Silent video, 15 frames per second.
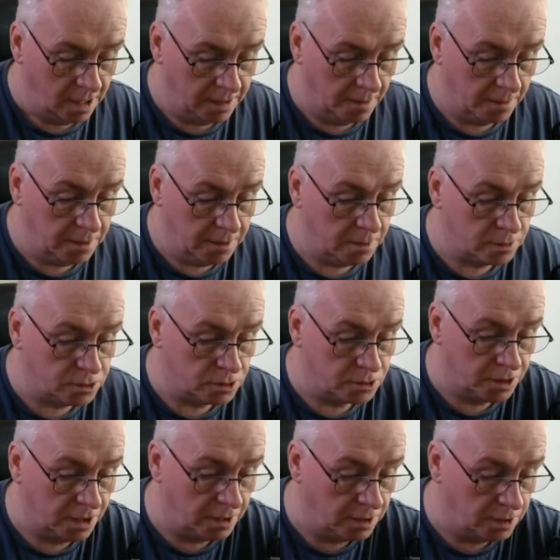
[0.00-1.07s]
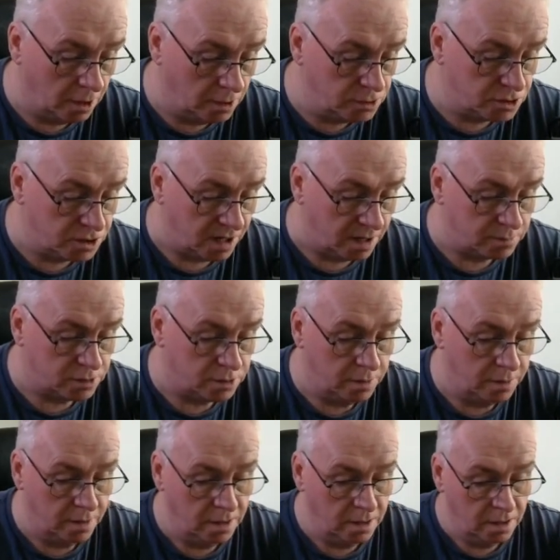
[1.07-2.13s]
Now I know that's a scary concept,
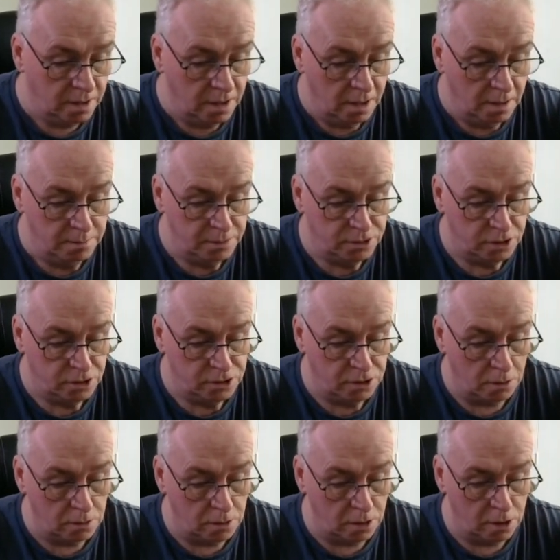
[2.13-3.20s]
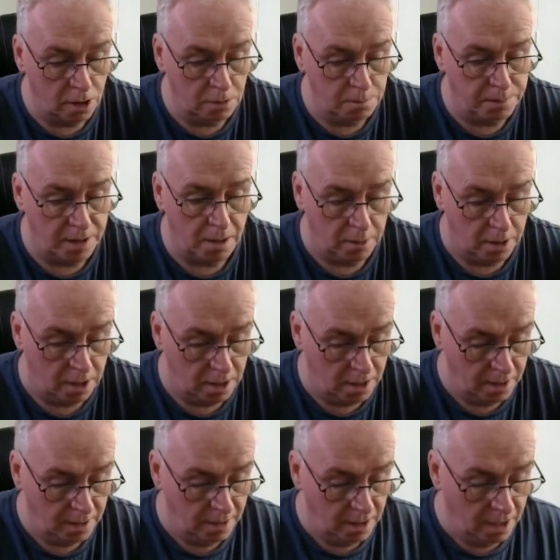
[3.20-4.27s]
but at low power
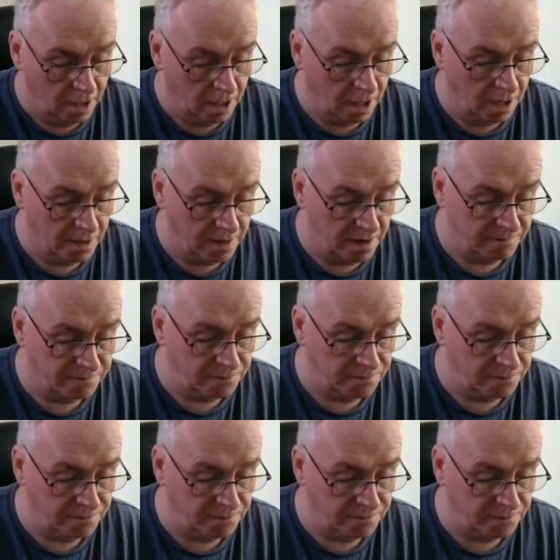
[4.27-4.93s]
RF